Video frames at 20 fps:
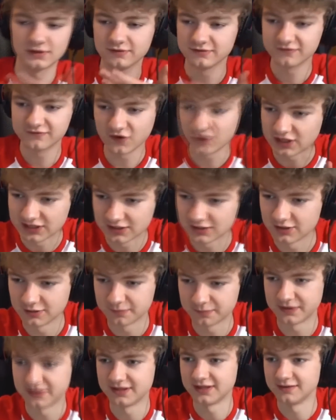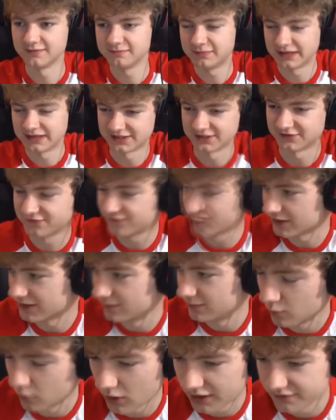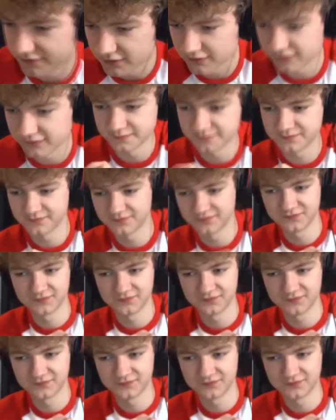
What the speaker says: Fuck, he could have been. Picked his fucking wife over.